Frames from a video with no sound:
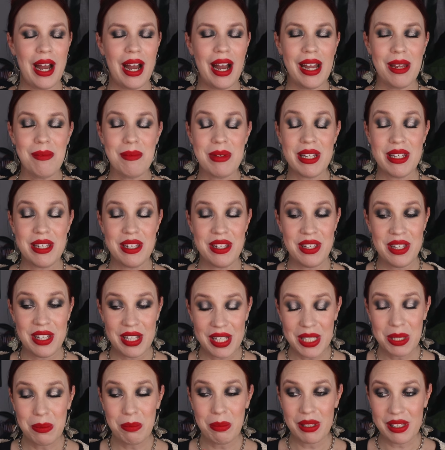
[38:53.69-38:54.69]
I'm in
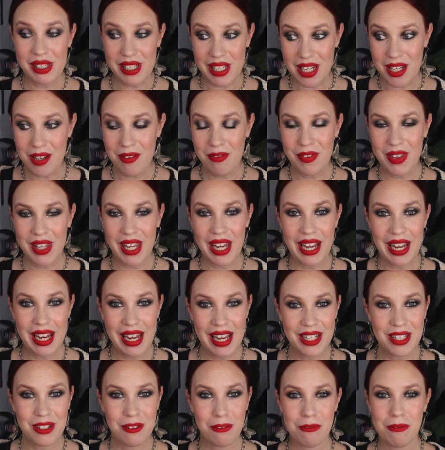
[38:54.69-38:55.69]
disbelief that I
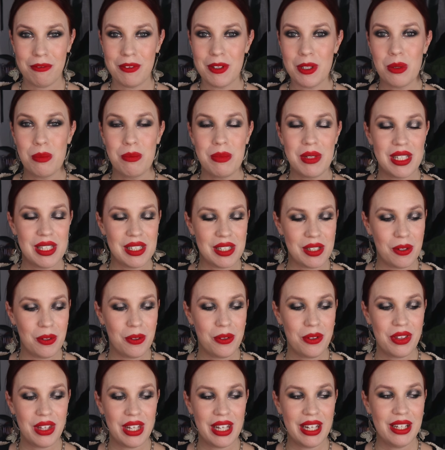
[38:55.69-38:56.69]
had to film this
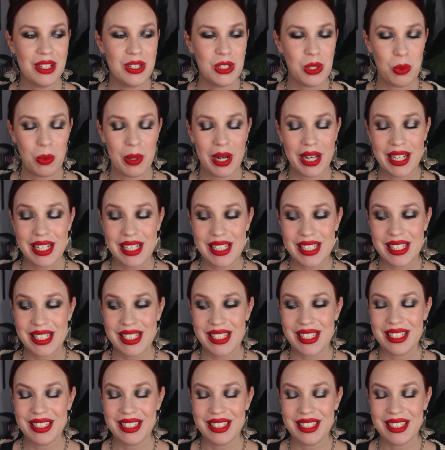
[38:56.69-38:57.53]
whole thing twice.